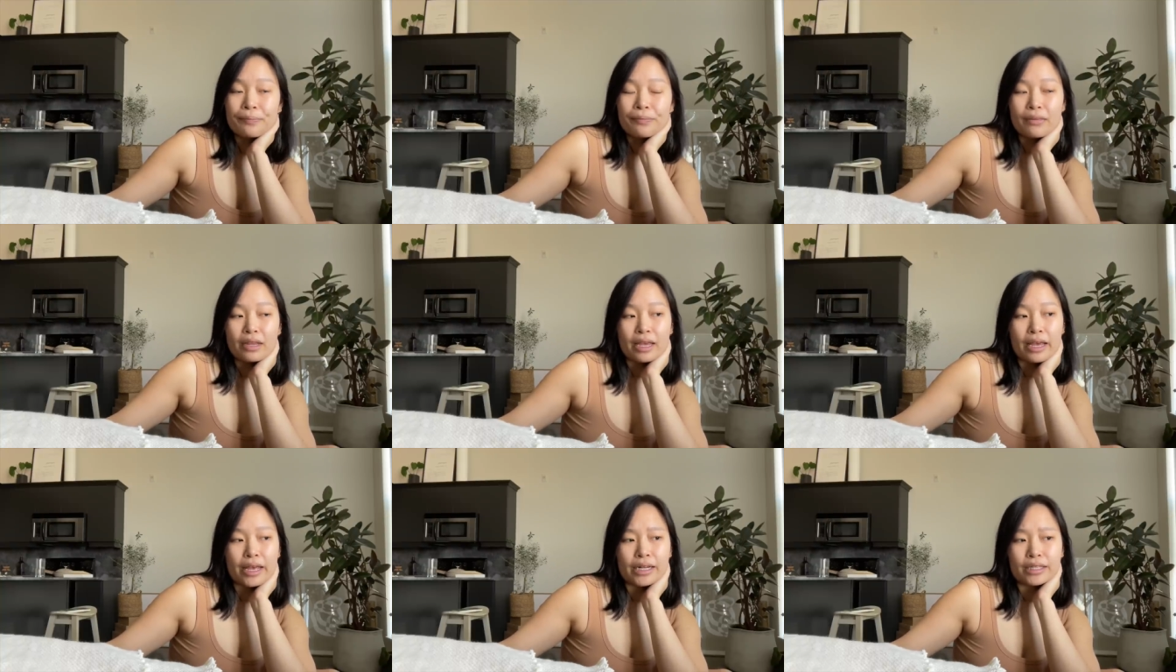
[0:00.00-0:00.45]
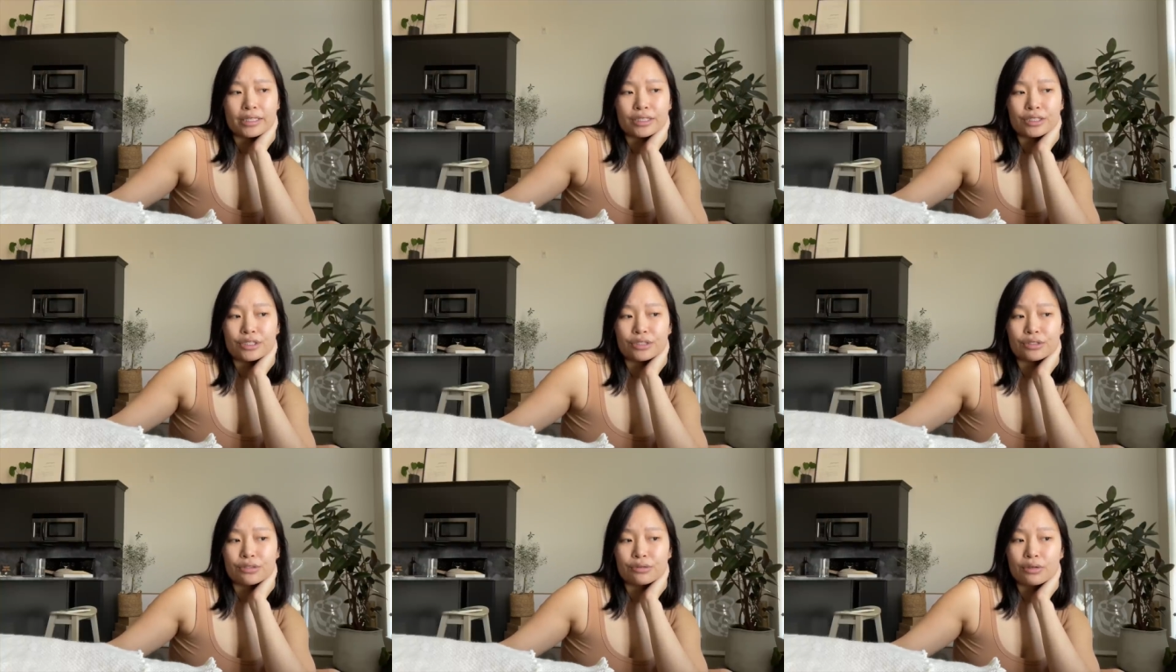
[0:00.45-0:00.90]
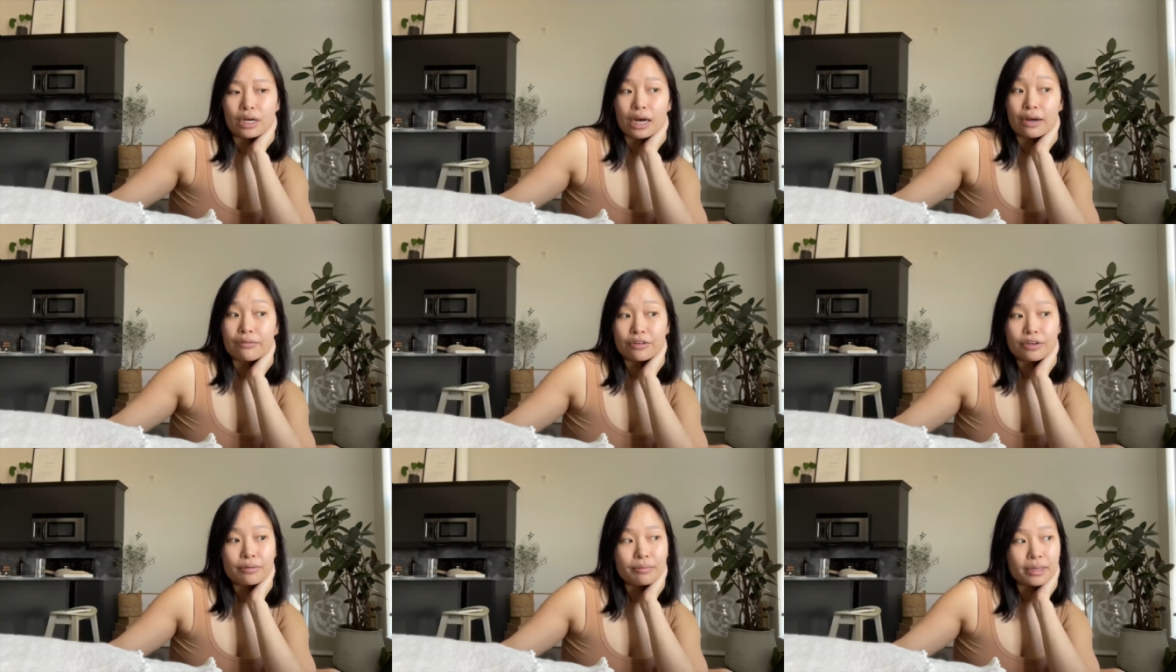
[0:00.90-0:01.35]
and to
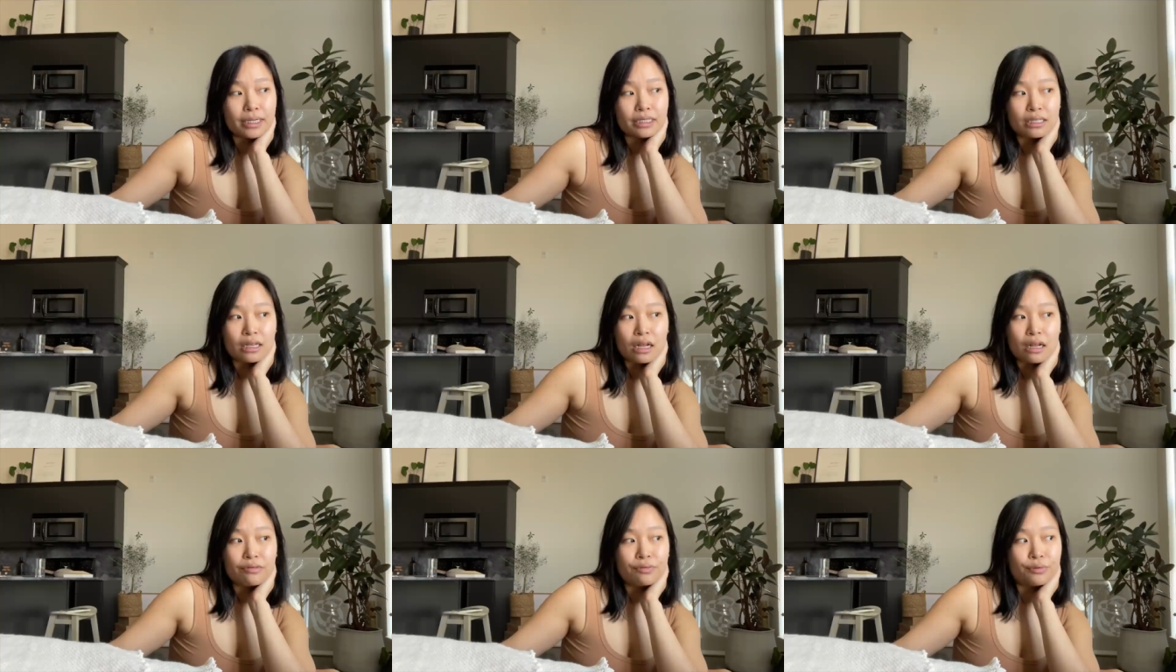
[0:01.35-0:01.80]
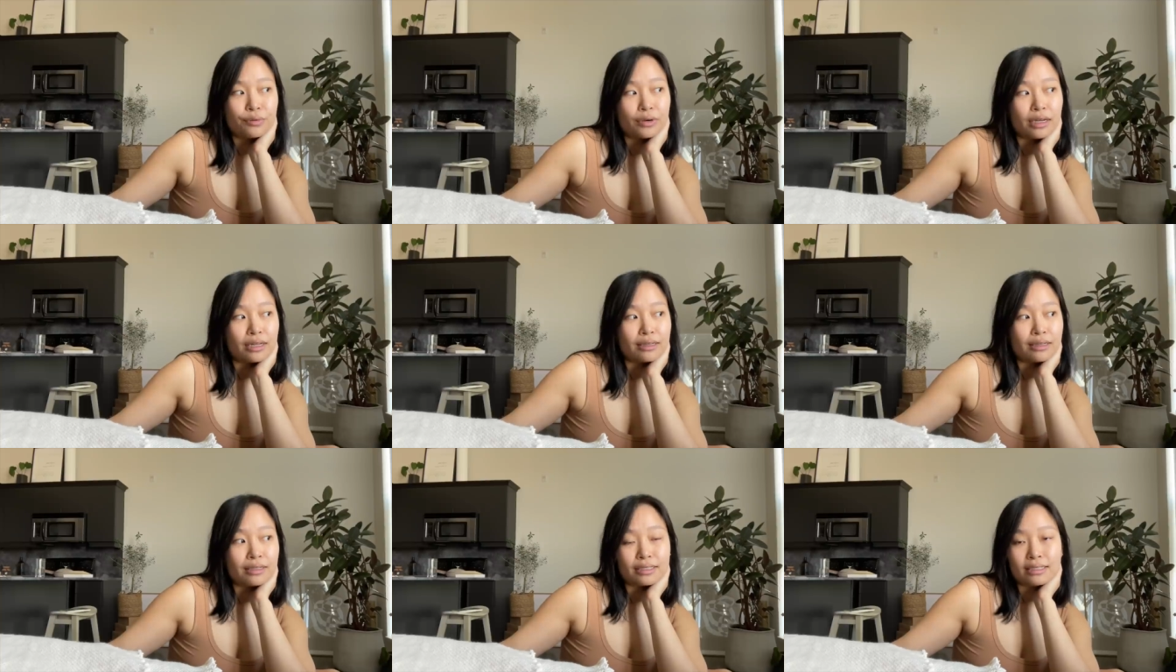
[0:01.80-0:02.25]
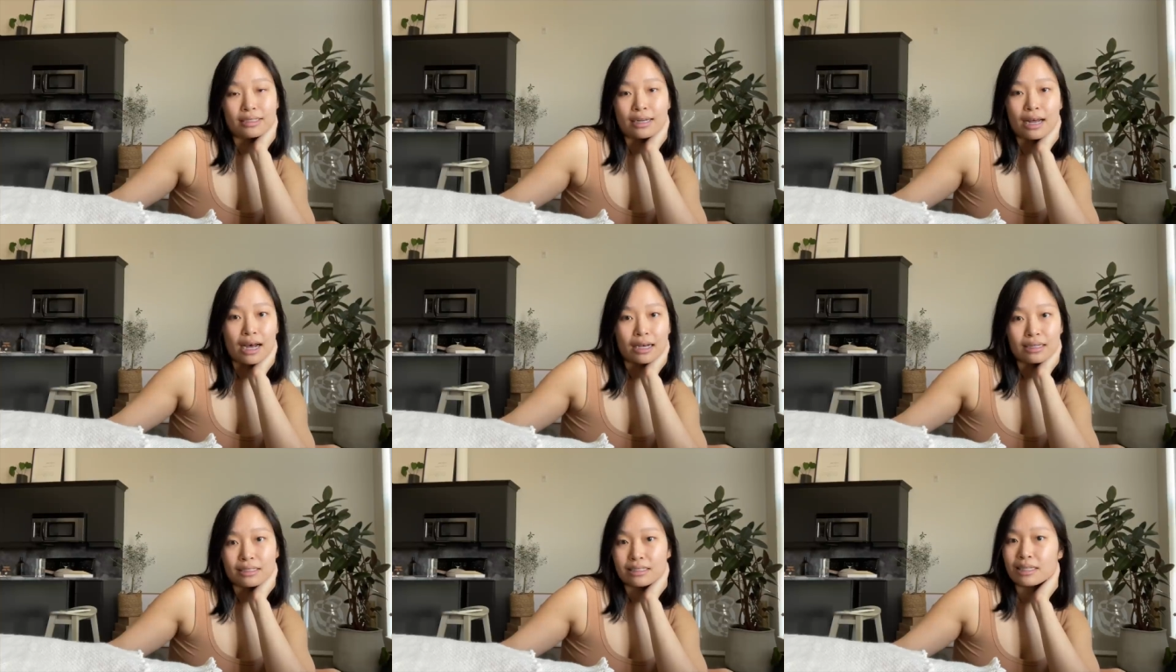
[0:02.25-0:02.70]
comfort myself with the
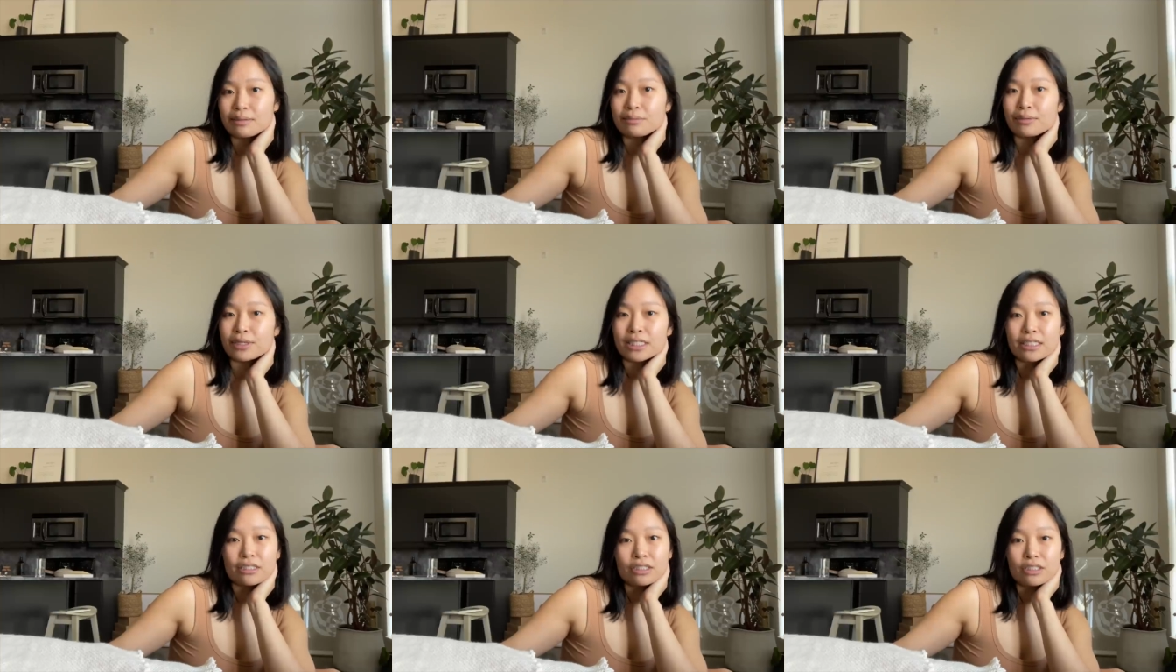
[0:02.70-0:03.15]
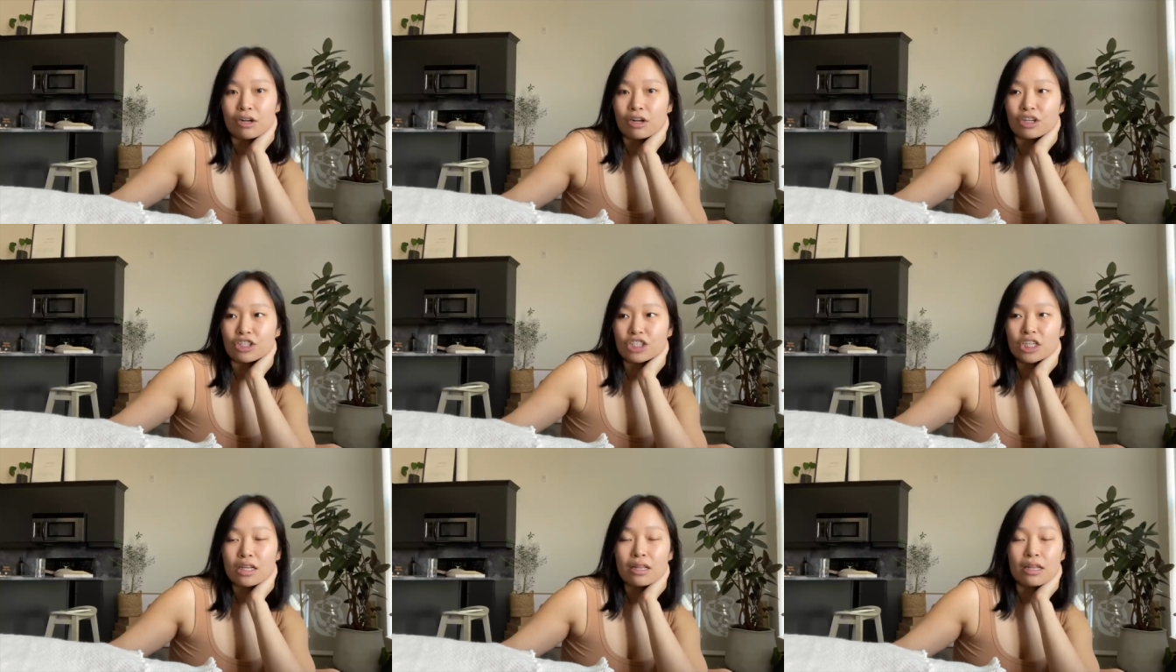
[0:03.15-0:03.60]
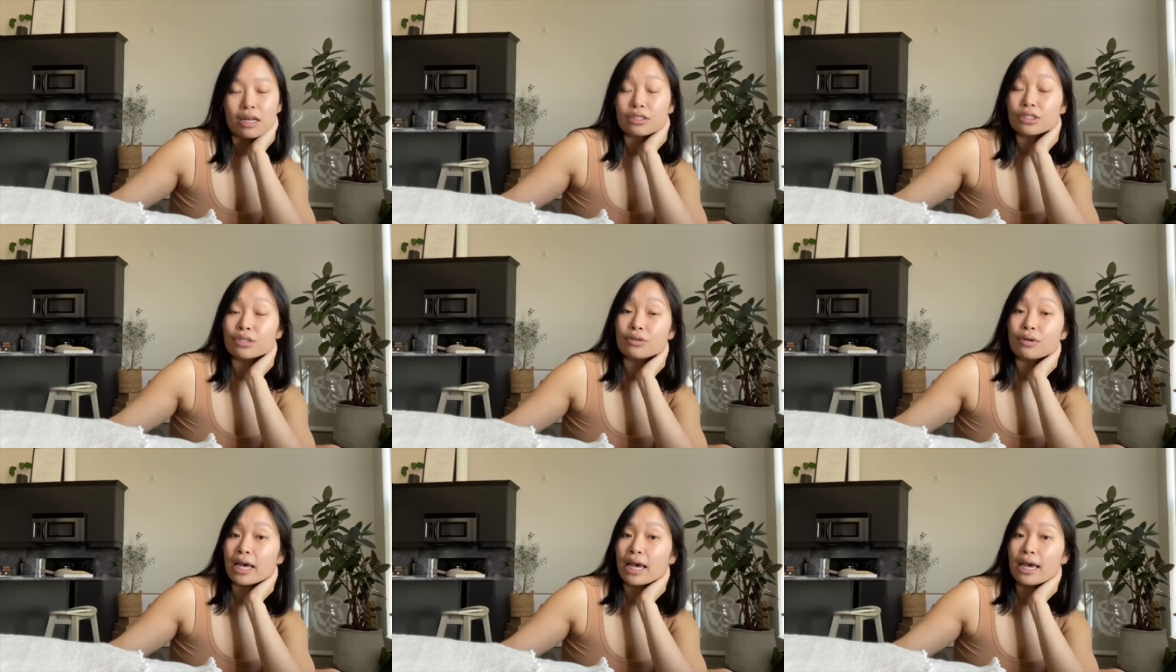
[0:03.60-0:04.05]
snacks that bring nostalgia,
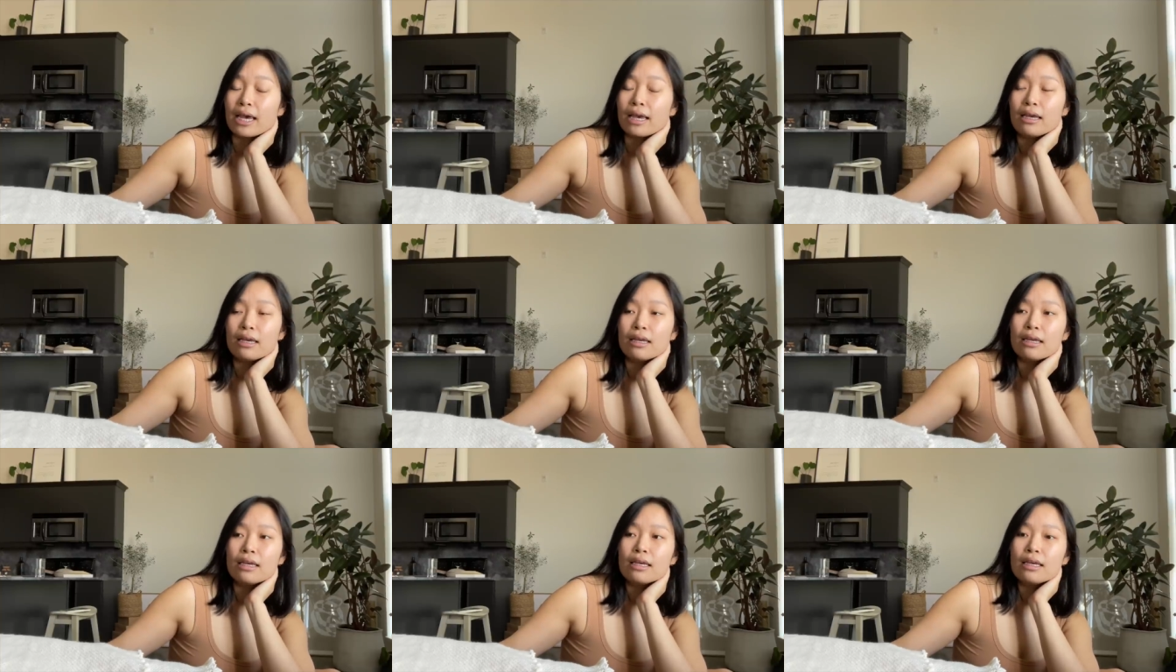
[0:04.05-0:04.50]
that's okay.